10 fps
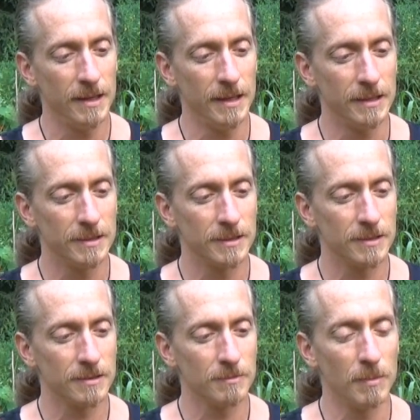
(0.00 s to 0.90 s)

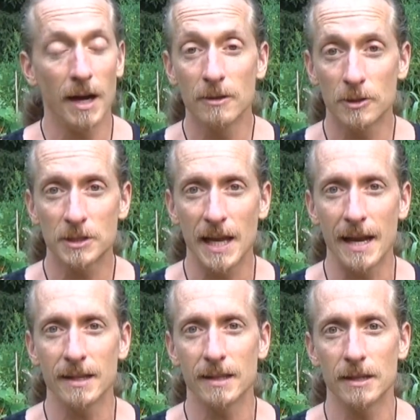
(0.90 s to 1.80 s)
It's my
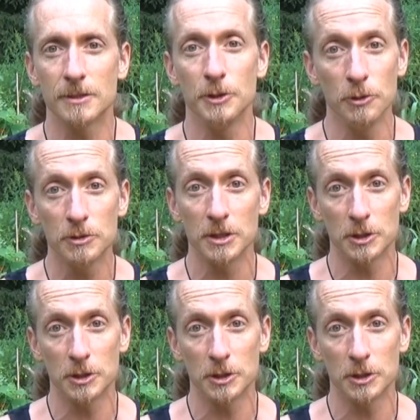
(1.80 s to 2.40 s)
understanding that it's used